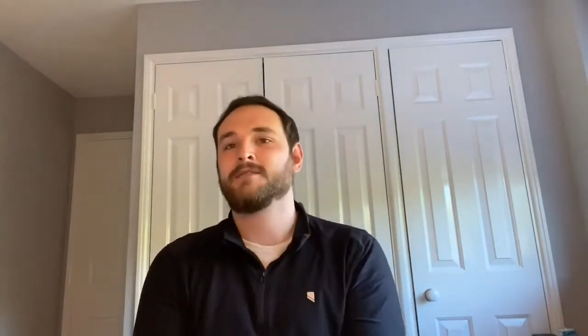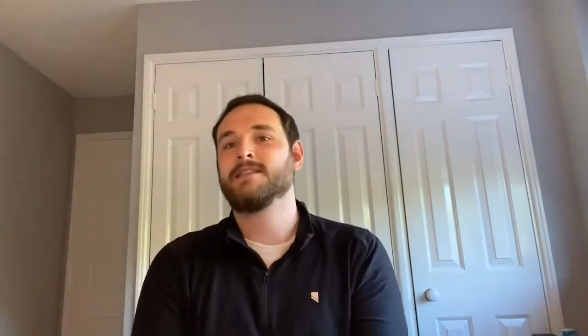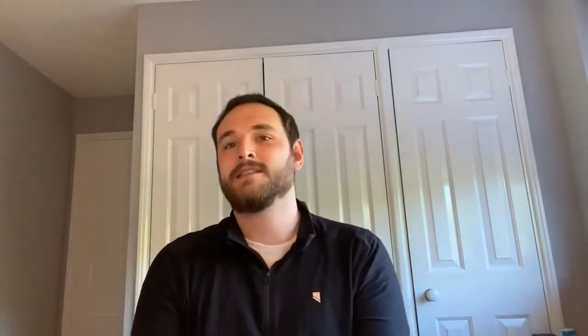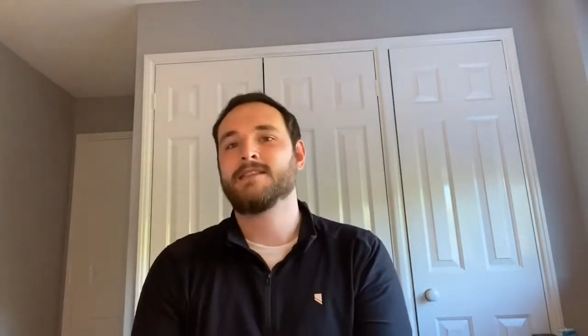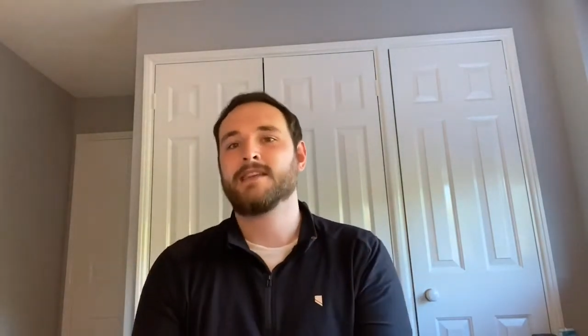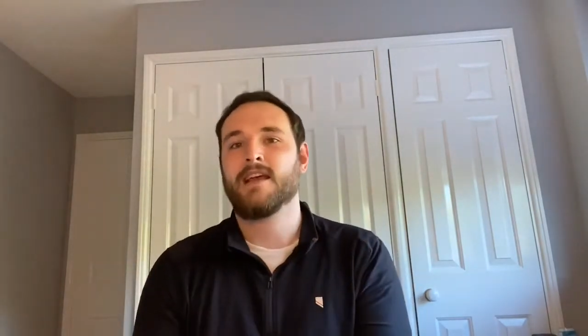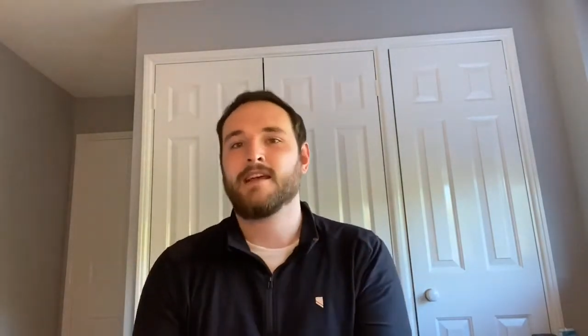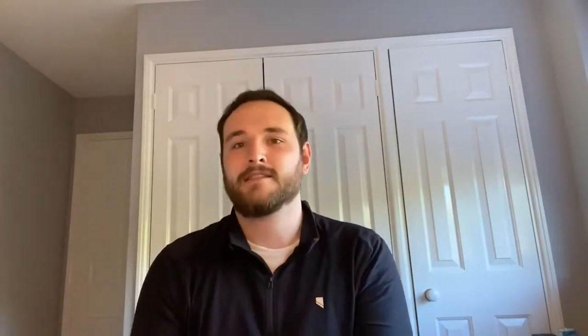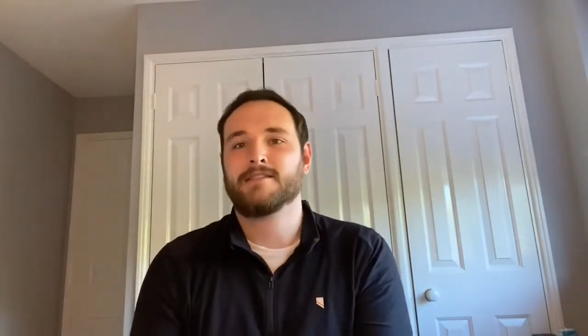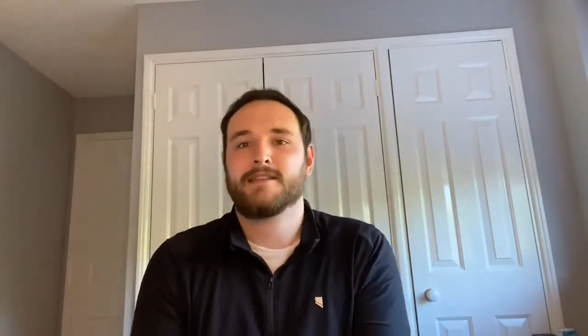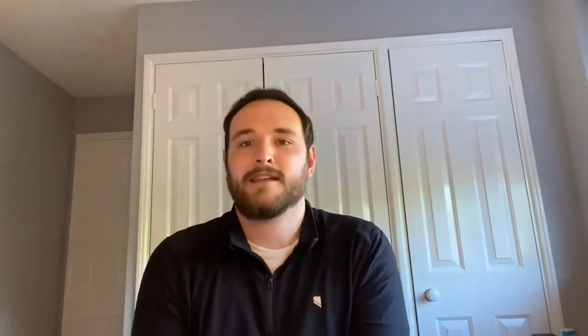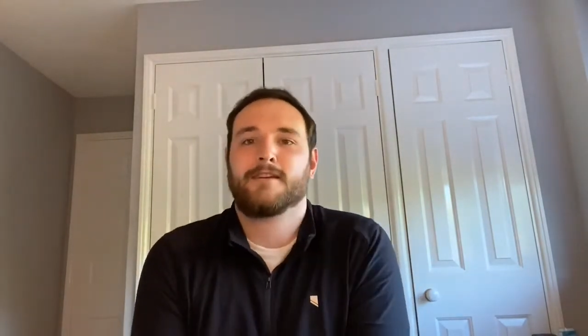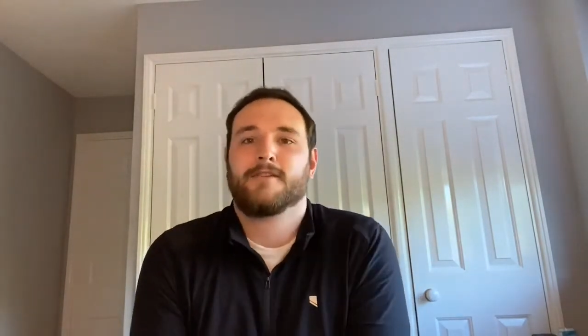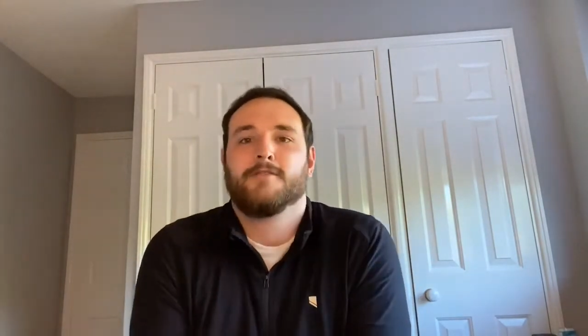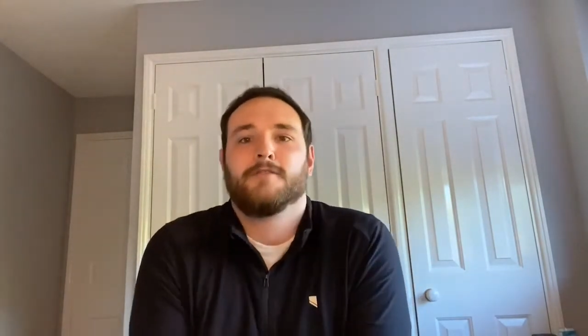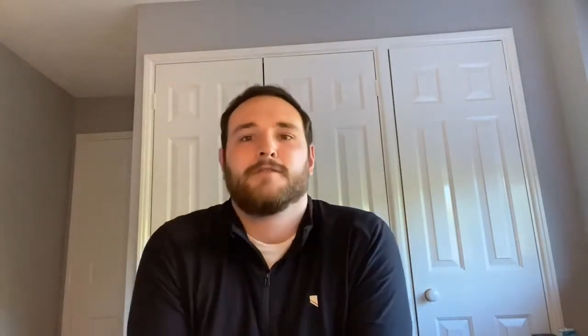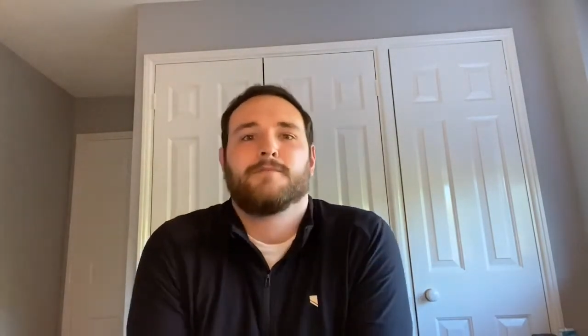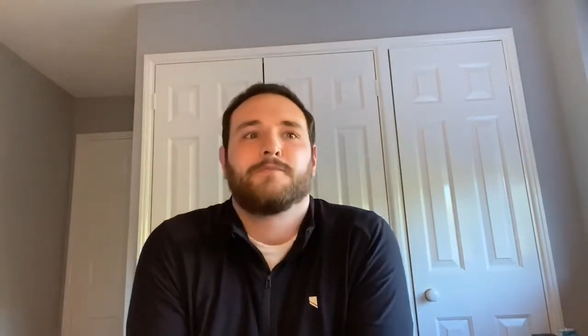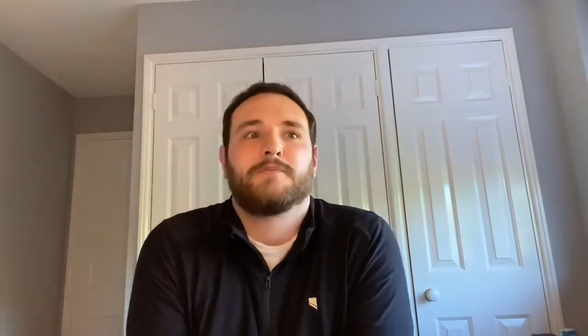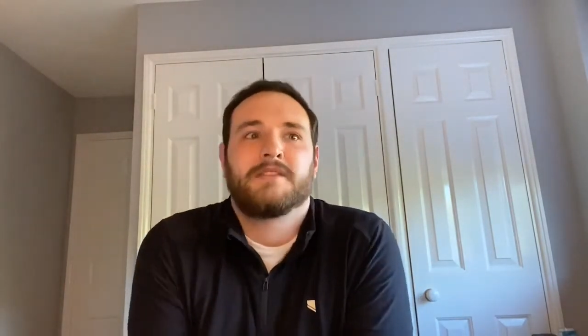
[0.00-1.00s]
details that
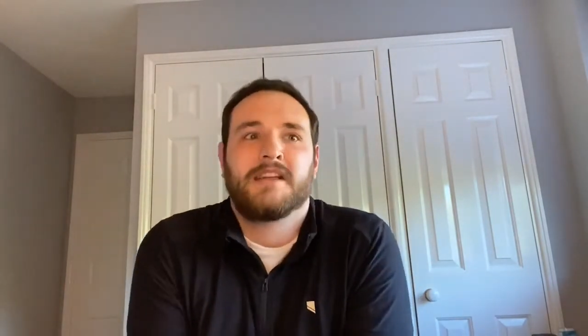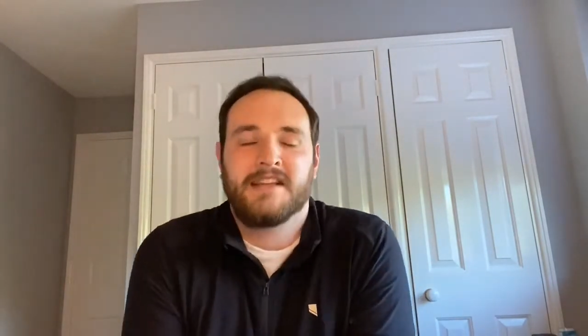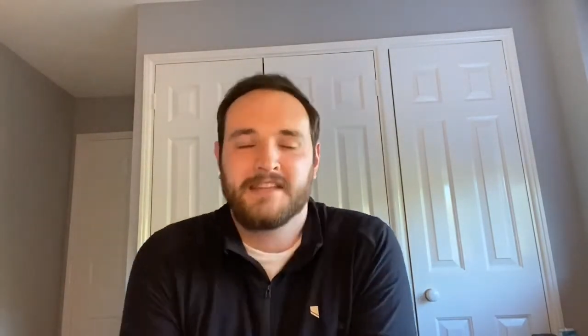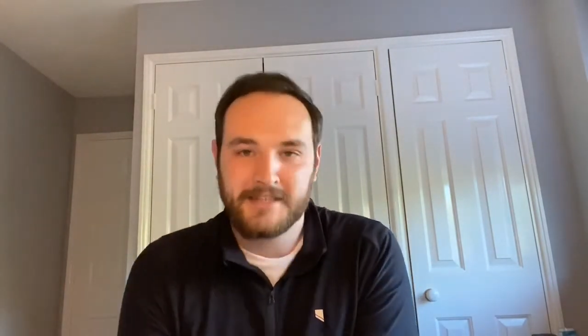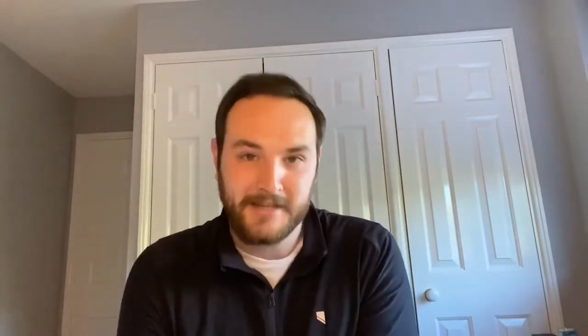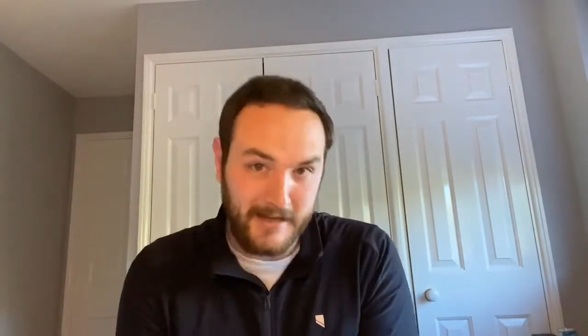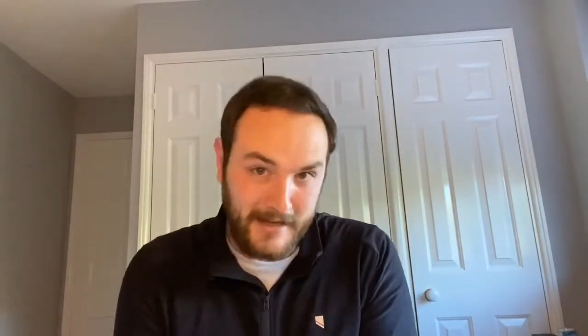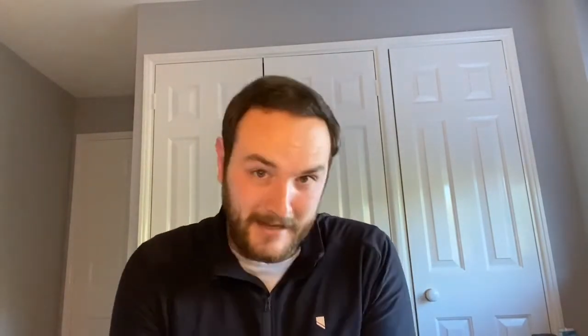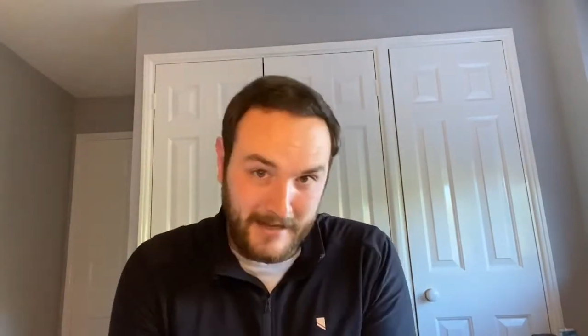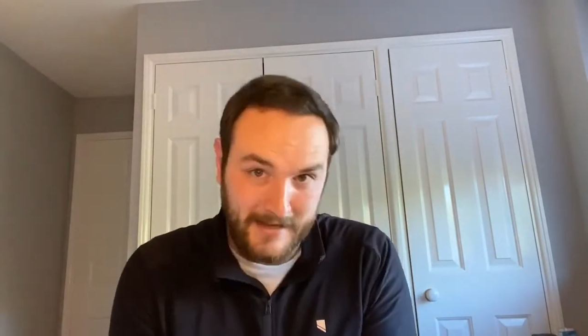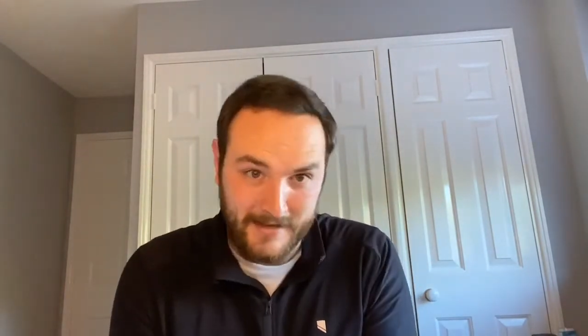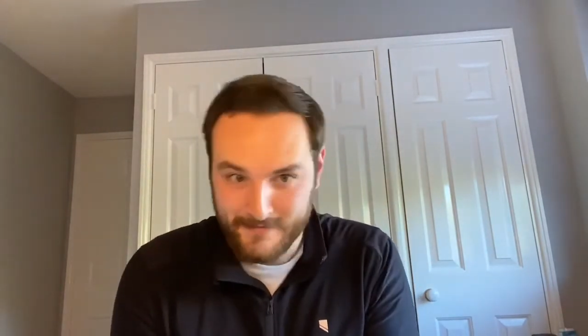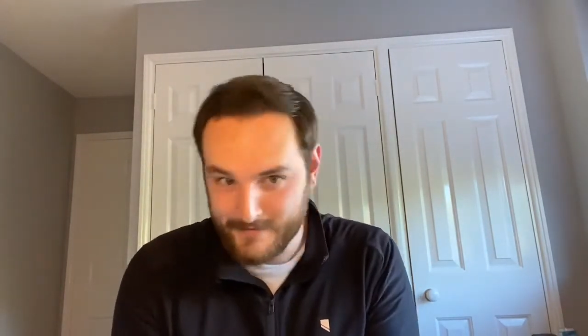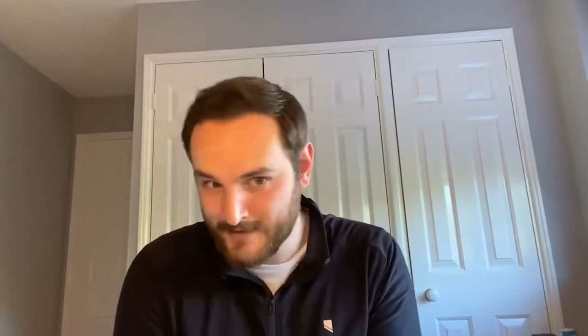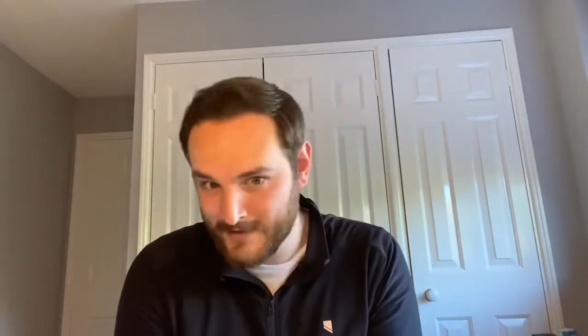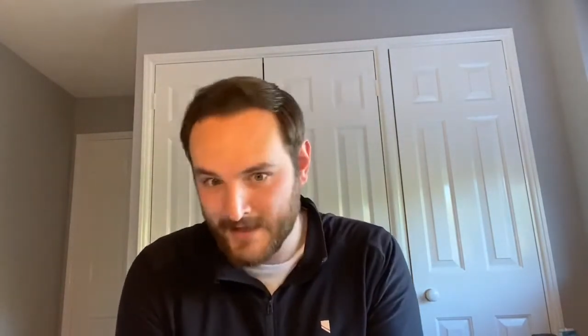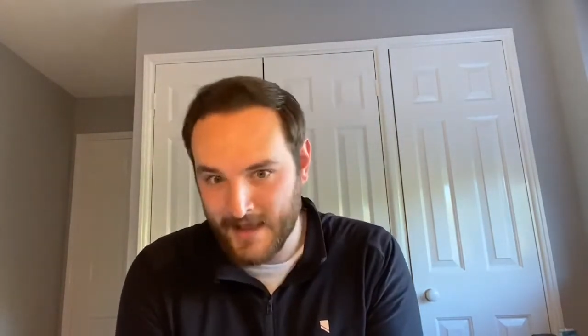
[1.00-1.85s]
could potentially